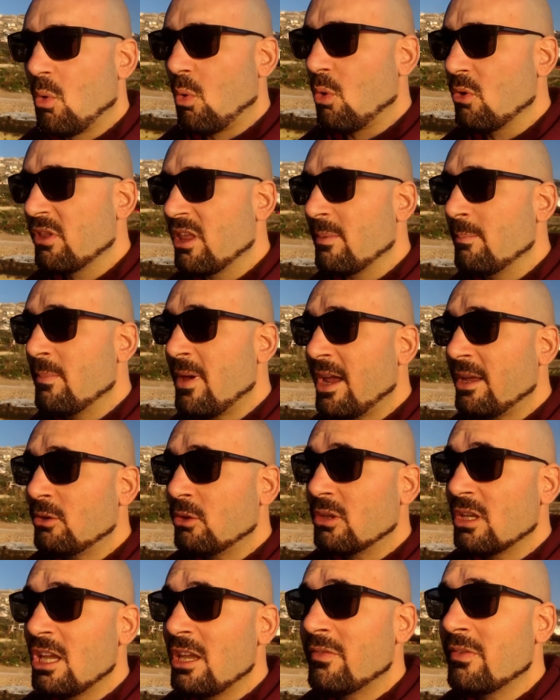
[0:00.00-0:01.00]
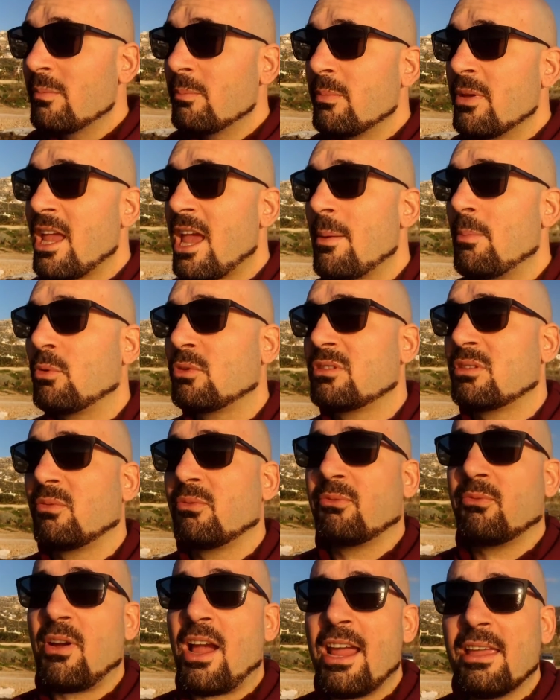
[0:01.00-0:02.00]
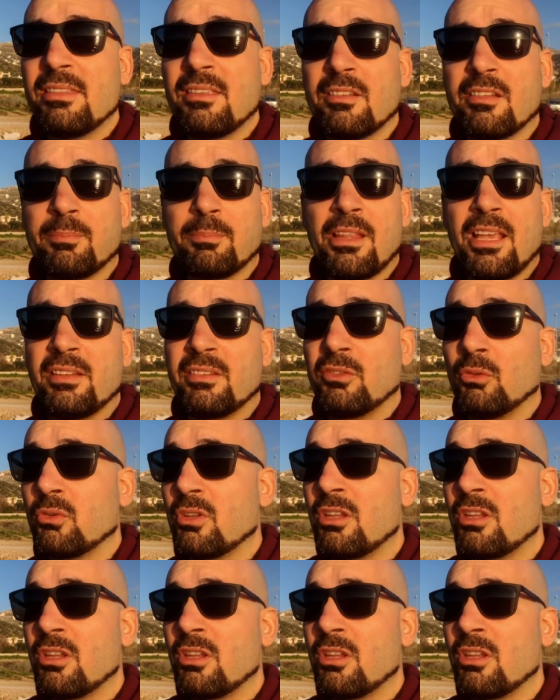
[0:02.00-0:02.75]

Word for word: or they may not even be able to find this place.